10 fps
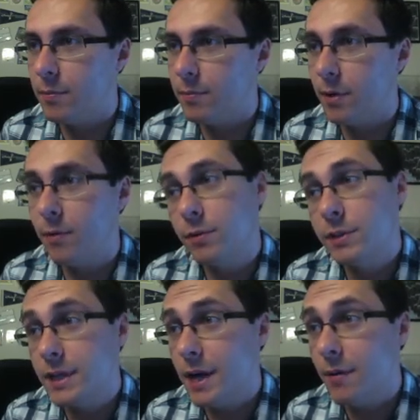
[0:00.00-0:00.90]
But we'll
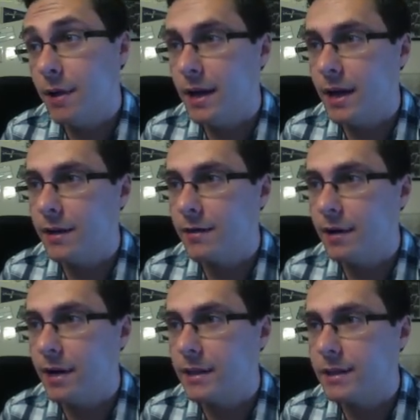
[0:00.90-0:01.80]
see how well I handle,
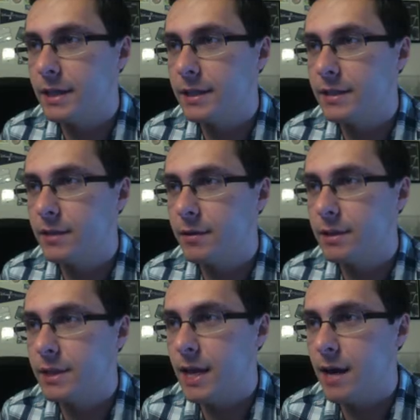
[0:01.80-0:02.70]
and the sun is going
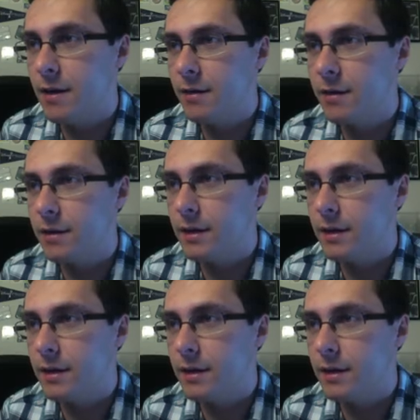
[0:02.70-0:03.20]
down